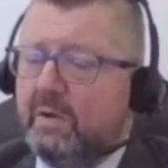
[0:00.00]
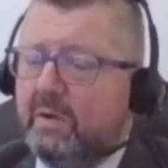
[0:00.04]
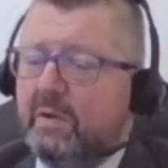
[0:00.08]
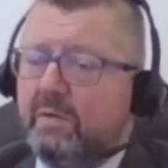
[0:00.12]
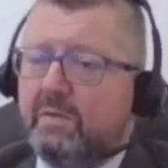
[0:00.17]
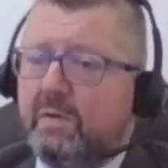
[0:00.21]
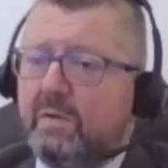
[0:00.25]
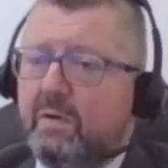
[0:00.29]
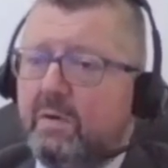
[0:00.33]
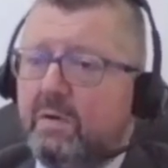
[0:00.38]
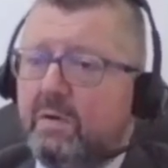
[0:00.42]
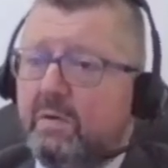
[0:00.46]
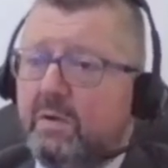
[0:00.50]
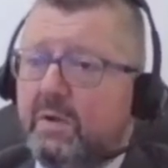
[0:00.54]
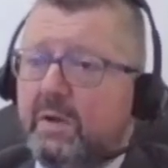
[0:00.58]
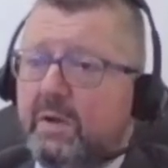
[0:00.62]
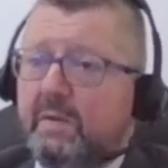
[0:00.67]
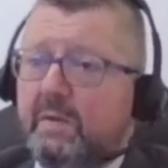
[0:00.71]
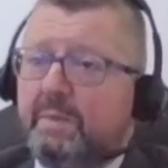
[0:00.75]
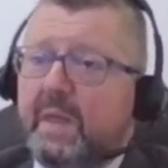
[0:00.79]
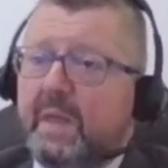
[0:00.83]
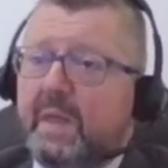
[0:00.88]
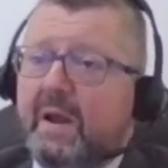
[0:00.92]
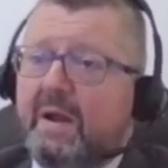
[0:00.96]
So
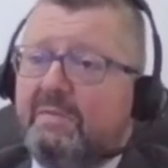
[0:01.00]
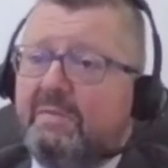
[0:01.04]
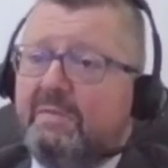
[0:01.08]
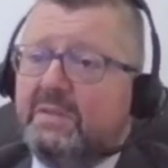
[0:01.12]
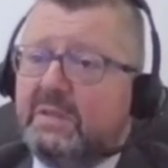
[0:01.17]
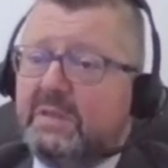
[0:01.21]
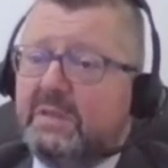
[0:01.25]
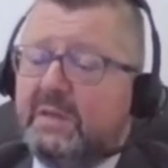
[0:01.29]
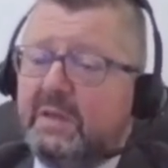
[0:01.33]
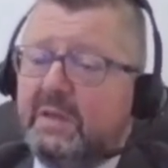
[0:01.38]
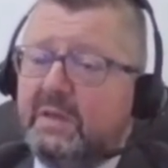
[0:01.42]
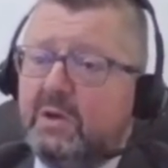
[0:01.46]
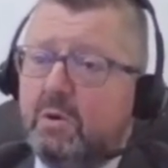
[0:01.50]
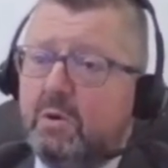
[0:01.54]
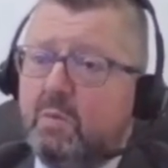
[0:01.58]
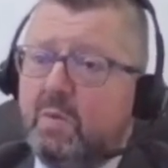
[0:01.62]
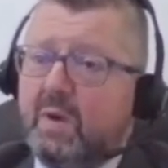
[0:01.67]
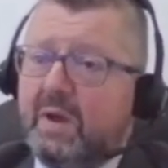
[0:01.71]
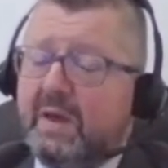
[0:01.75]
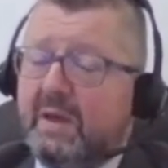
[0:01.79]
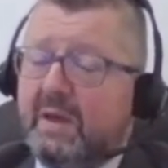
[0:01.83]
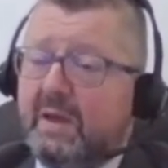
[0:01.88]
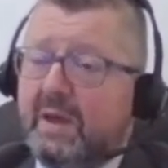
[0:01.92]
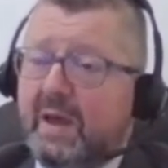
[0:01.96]
they're having to then go
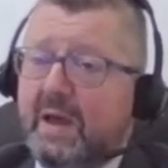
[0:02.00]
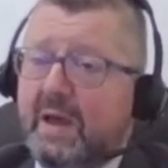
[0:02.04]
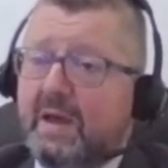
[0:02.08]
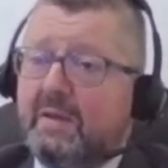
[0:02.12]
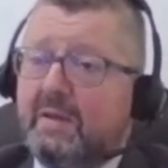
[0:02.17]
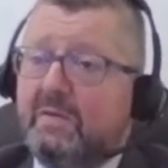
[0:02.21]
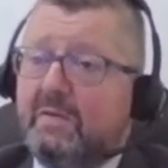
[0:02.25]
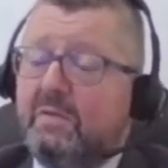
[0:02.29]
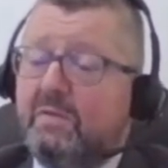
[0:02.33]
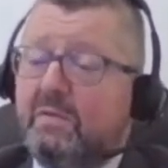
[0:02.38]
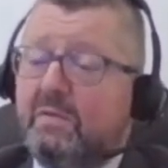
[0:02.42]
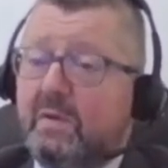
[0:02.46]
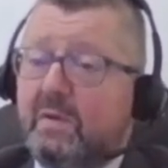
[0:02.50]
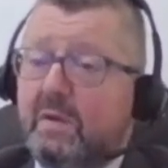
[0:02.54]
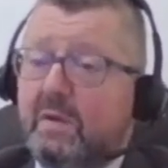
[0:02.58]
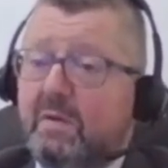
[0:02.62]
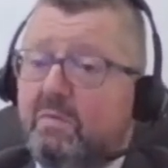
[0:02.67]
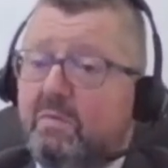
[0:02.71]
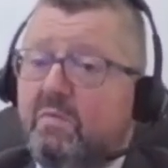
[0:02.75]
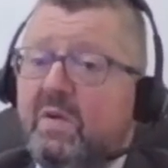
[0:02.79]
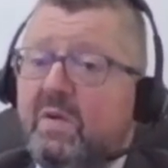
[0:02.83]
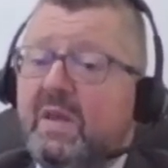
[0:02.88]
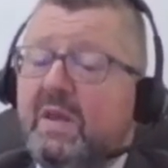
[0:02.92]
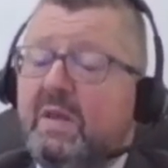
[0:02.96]
away and
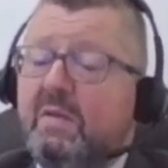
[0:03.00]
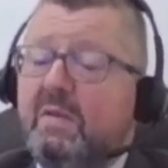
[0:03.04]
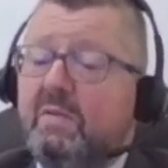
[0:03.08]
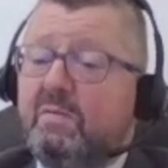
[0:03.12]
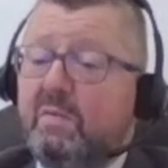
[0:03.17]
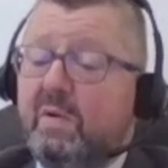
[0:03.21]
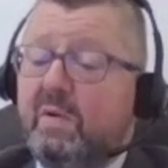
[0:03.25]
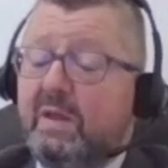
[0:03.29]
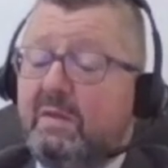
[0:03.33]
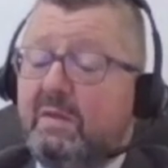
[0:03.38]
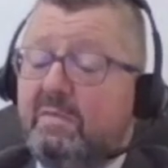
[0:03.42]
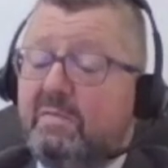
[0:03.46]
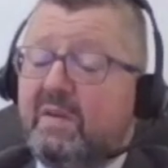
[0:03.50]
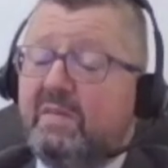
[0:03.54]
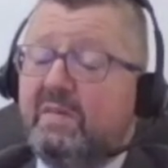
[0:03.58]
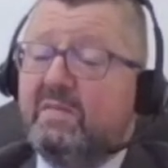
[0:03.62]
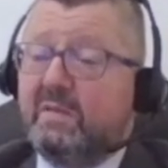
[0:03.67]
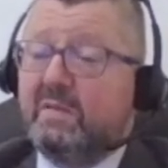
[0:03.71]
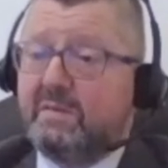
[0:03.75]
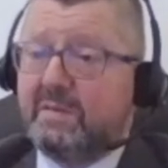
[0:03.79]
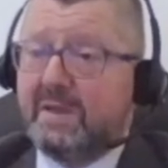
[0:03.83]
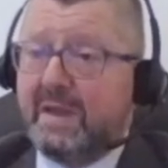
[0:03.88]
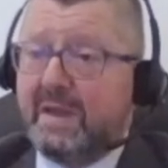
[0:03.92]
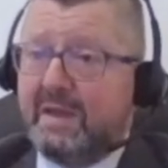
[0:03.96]

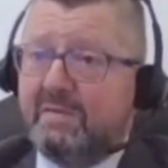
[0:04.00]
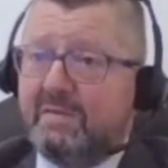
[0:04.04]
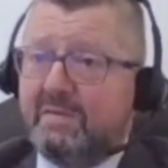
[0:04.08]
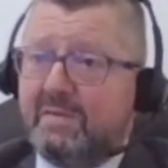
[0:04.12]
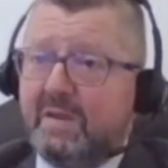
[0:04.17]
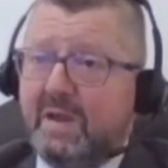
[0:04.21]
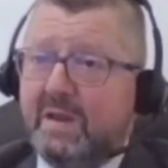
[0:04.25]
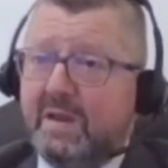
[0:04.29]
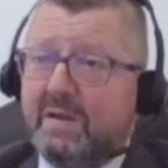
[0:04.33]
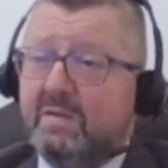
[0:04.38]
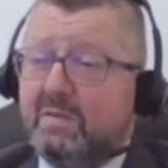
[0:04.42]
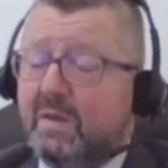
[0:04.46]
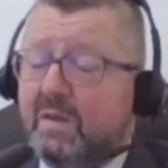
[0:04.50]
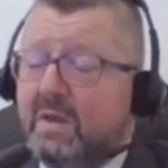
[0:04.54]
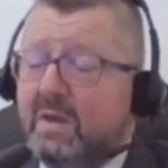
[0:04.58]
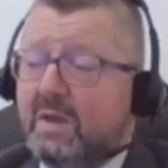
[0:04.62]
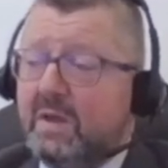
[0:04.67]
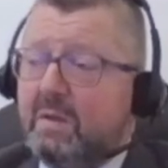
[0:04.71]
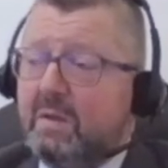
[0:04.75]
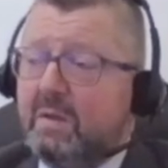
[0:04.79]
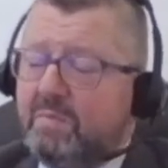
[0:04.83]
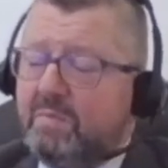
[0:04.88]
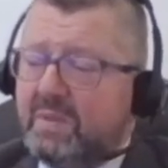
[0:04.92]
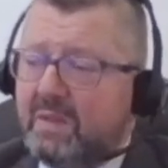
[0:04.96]
revisit that. And
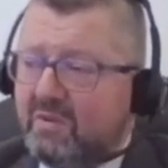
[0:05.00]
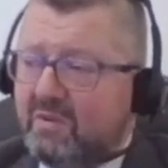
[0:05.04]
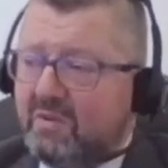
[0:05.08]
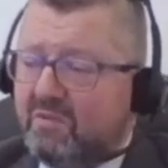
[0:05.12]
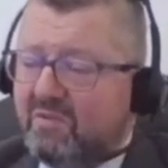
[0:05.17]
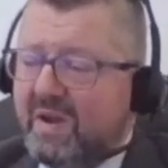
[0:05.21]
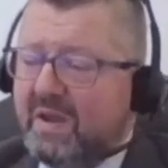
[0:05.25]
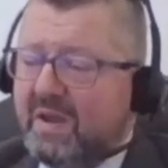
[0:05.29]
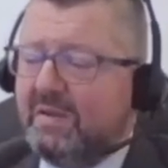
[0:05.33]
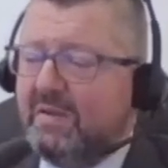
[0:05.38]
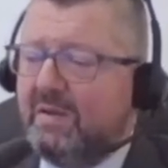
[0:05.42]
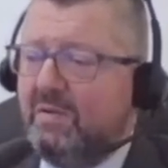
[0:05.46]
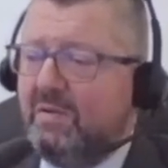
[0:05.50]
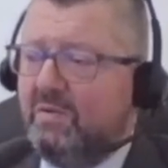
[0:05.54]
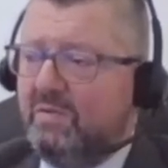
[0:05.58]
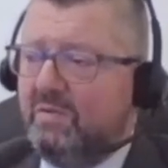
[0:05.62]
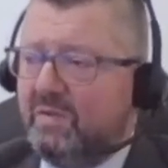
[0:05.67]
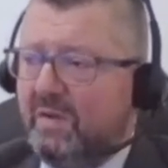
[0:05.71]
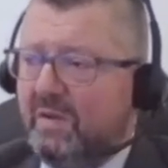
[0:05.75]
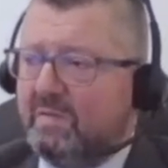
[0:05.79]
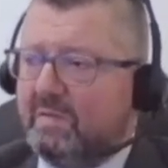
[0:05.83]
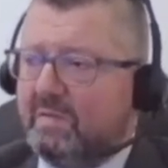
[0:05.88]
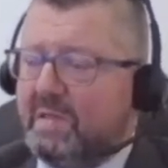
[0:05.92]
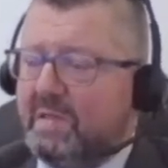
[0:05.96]
the great
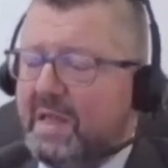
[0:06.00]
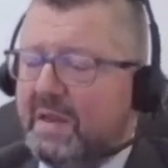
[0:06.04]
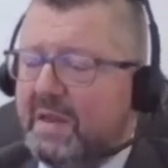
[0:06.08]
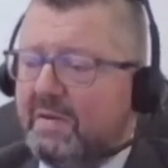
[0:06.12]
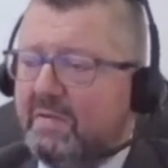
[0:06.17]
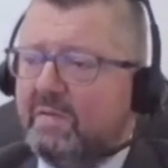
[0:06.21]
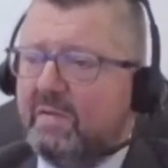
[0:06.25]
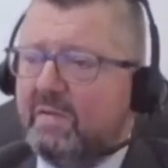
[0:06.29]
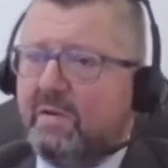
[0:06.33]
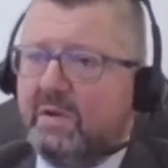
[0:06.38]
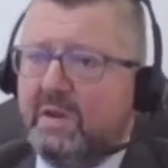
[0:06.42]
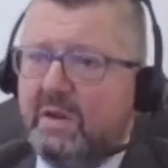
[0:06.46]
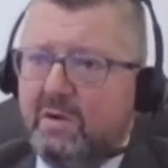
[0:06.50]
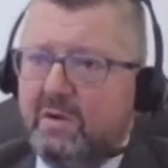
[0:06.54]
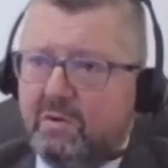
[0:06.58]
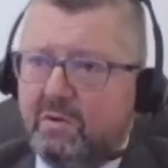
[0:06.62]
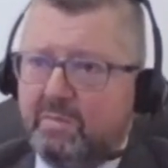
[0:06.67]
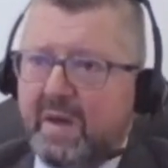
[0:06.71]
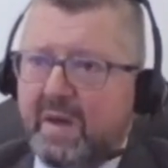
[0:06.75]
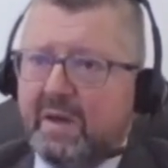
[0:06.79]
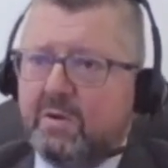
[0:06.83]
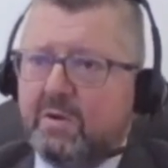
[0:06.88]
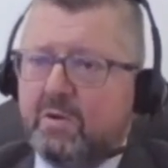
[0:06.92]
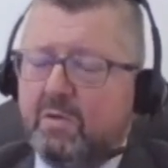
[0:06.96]
news is lenders only look
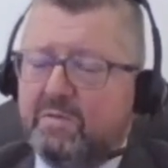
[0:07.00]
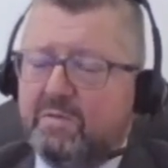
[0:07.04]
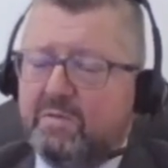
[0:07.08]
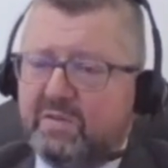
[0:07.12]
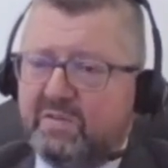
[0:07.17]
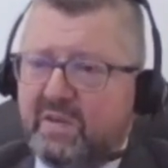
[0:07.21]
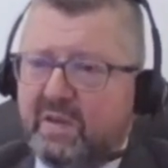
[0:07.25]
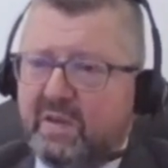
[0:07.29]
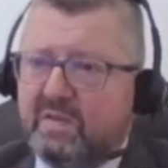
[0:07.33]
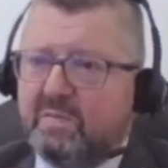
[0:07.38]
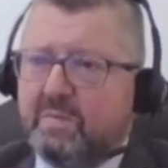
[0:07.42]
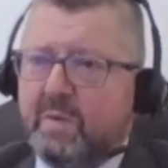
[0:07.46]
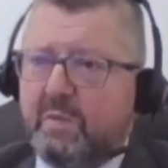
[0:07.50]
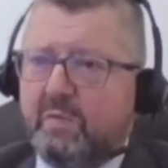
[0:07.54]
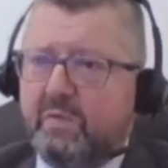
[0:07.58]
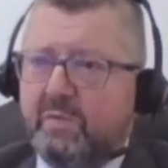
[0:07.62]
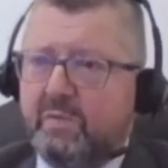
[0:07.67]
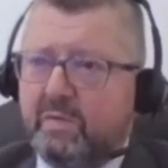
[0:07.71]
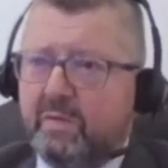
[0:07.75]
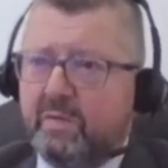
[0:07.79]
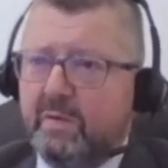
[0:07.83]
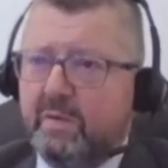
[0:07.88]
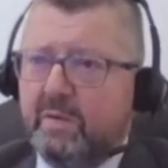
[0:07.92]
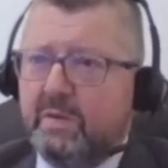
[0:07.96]
back over 6
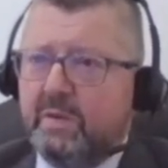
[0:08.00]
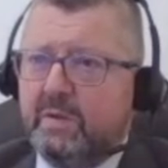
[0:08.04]
months.